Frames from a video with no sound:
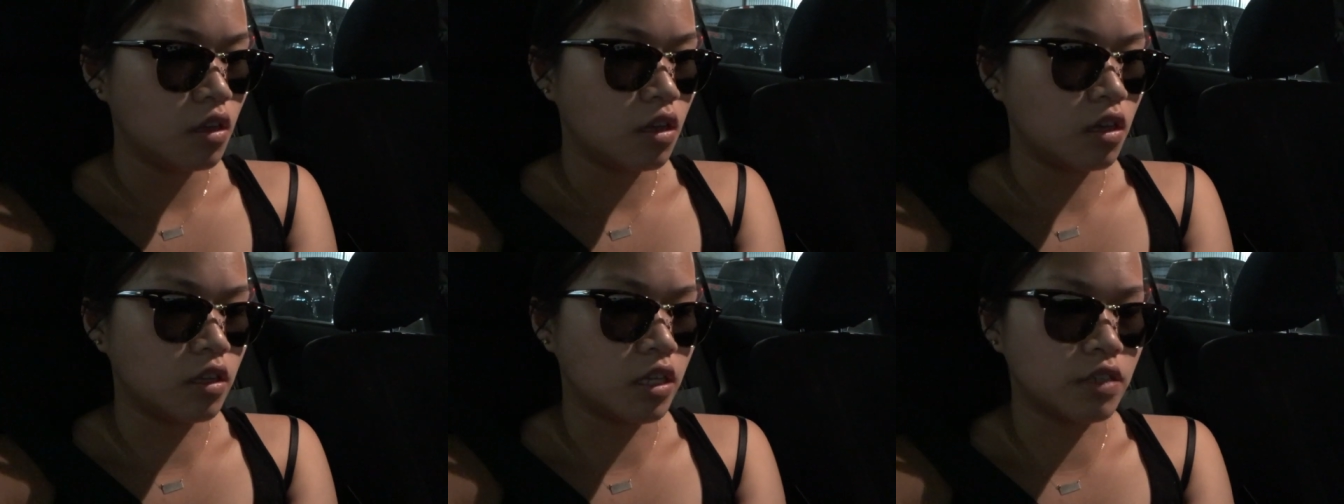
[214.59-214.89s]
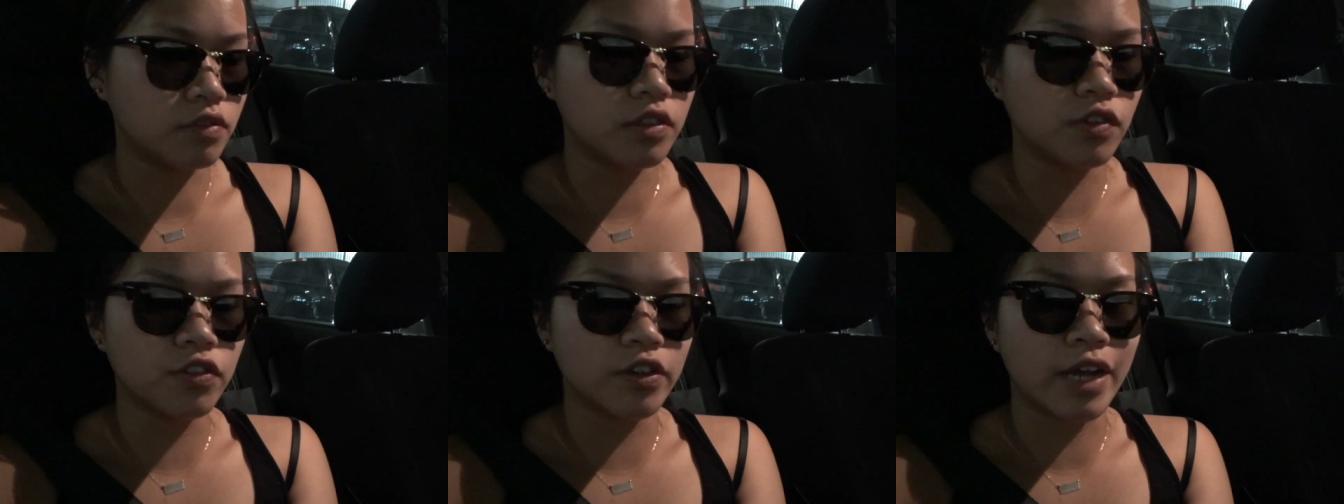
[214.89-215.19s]
And
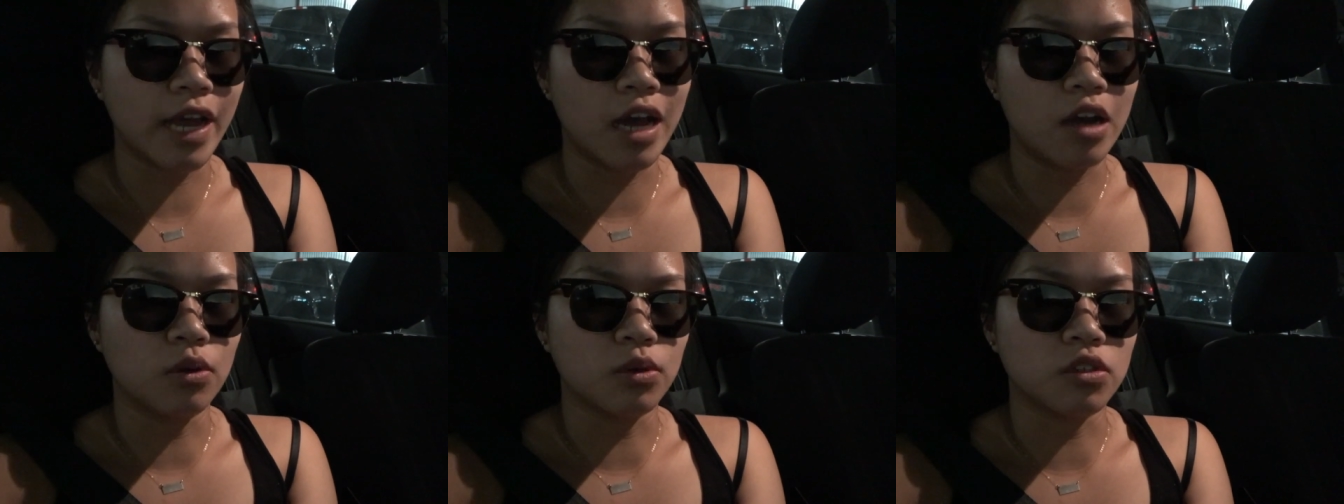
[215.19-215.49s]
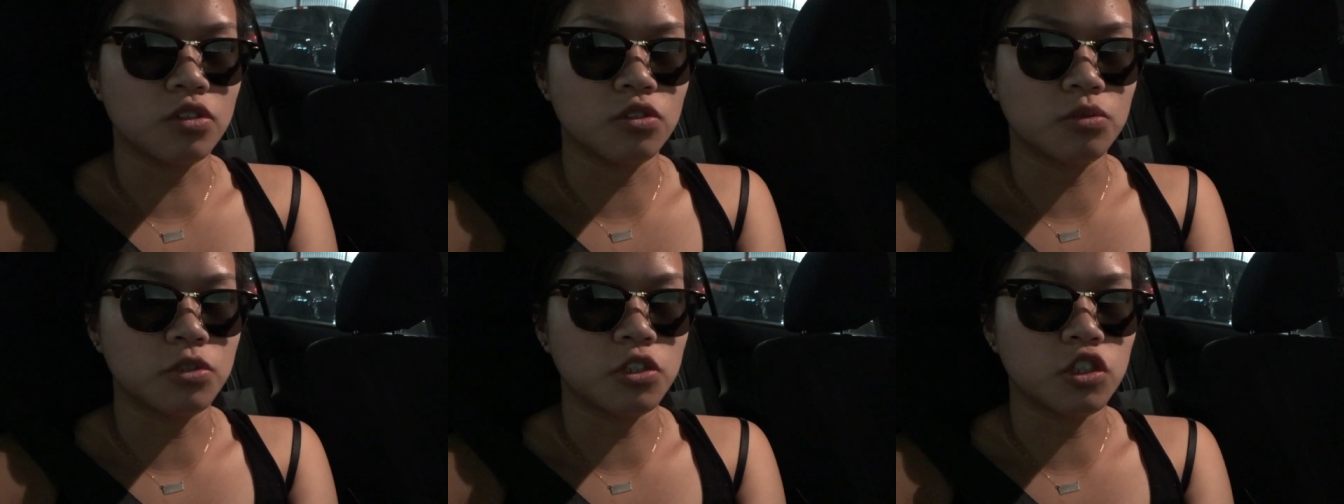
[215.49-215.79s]
they have different
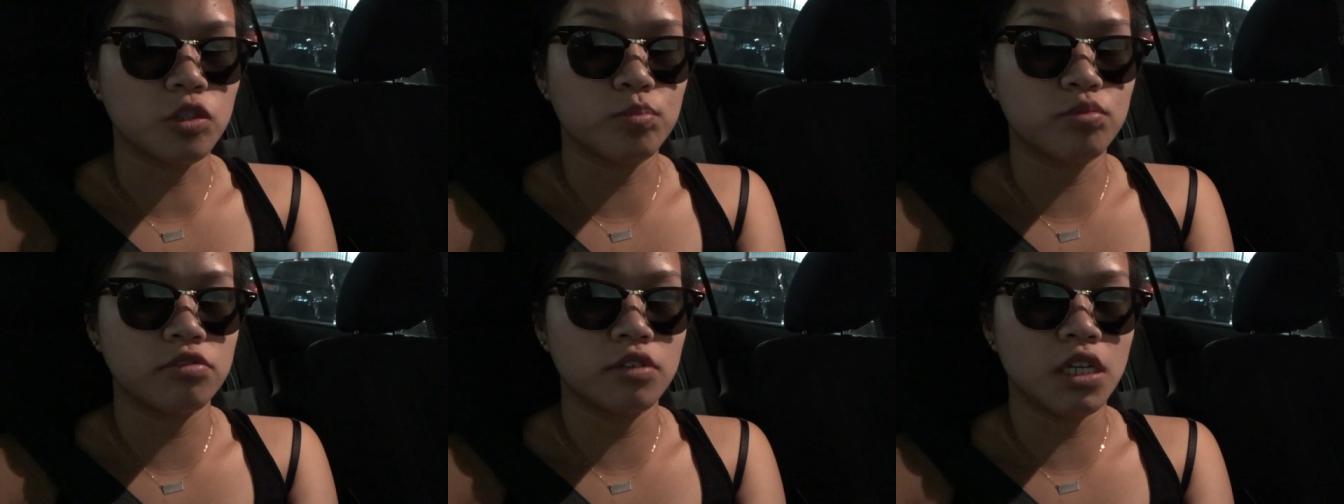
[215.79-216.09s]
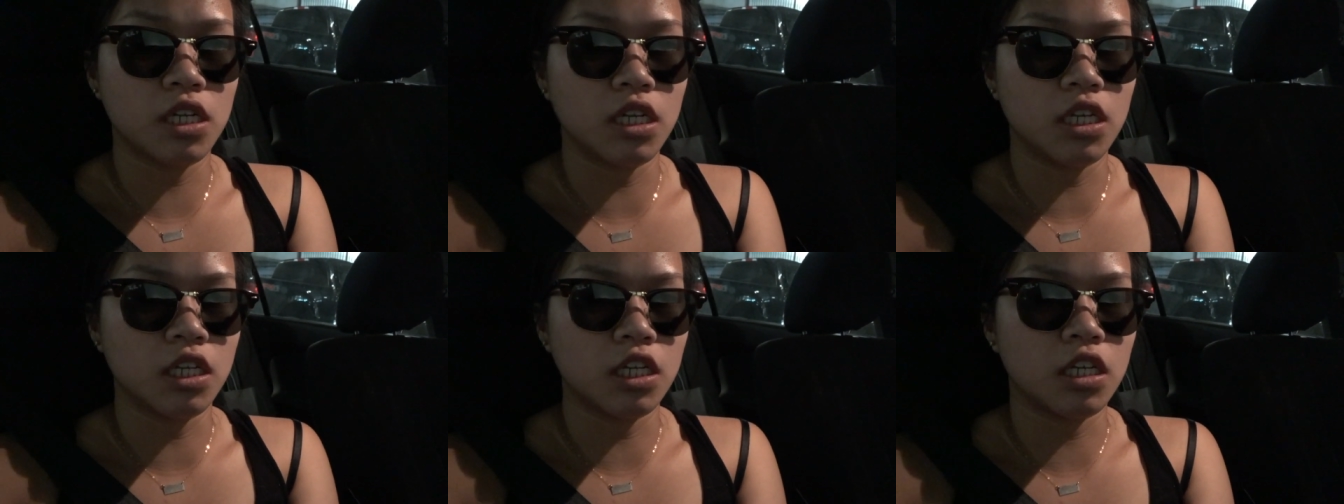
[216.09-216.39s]
hours, which is
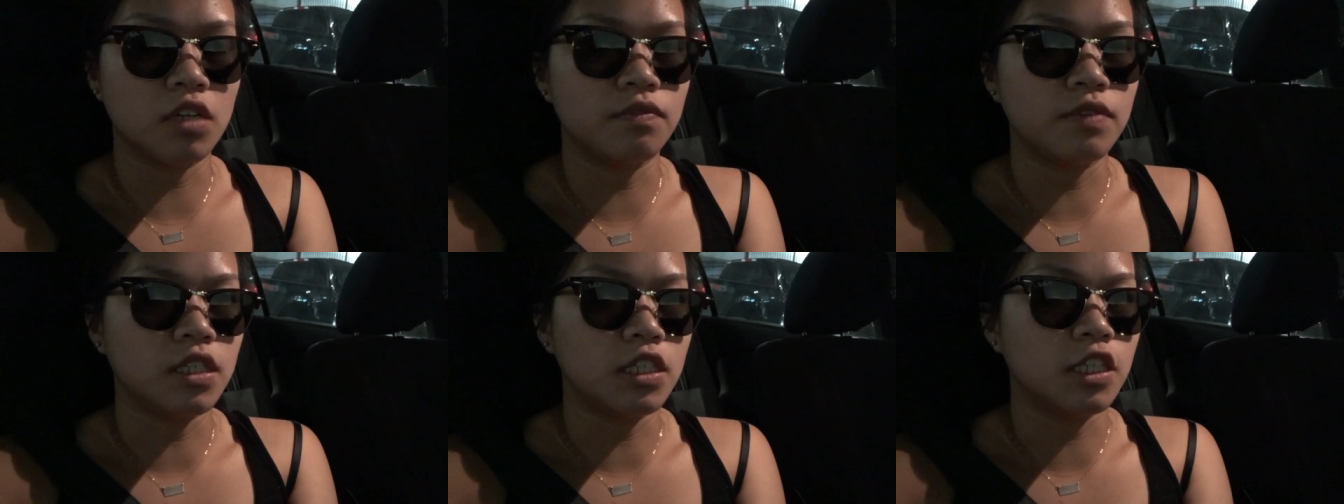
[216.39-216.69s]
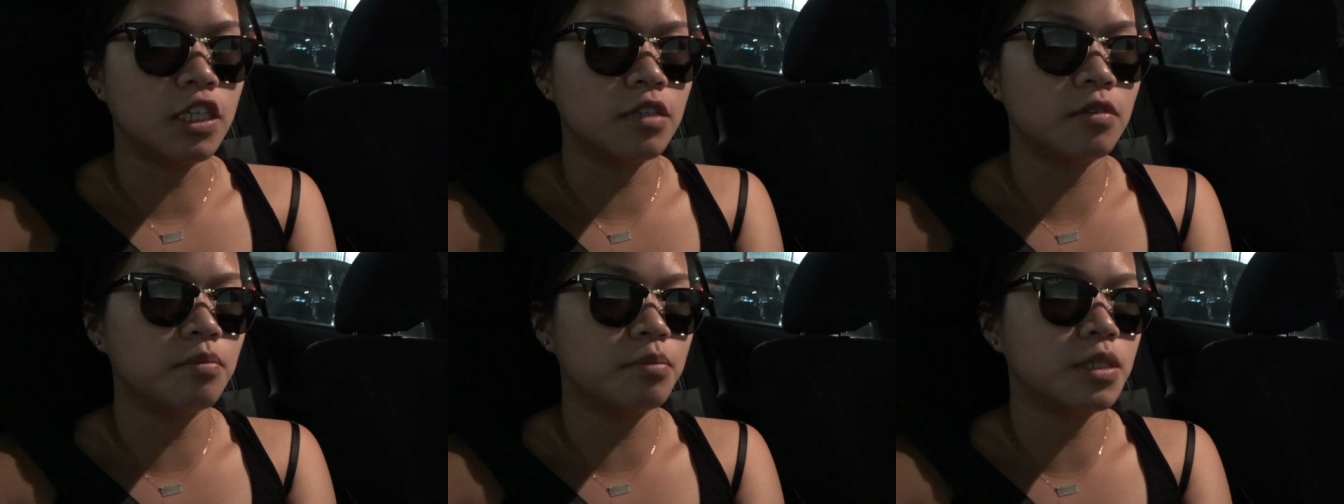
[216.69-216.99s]
pretty
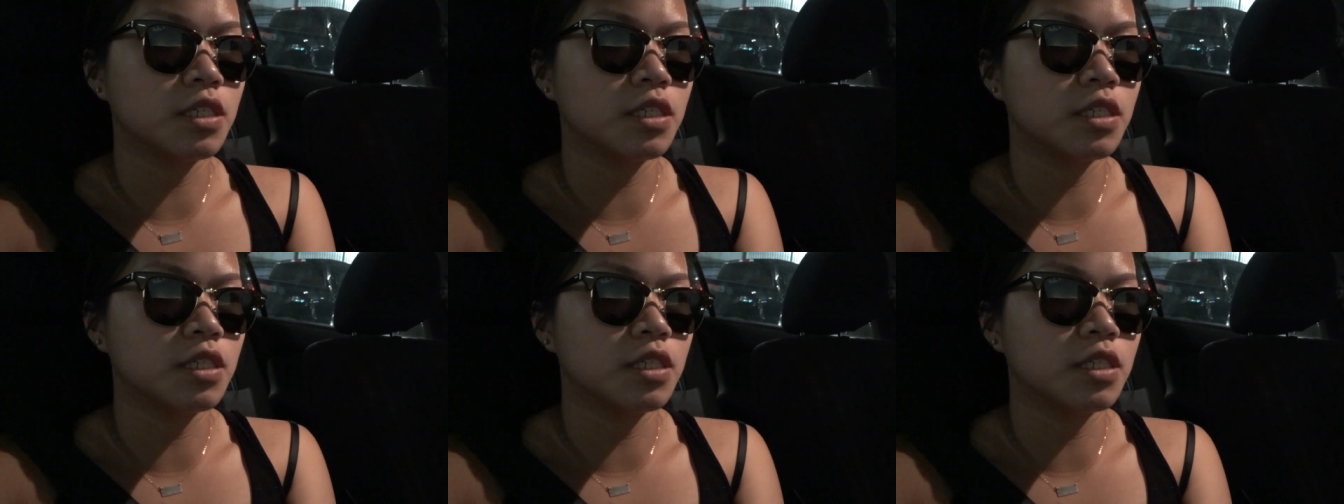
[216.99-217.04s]
inconvenient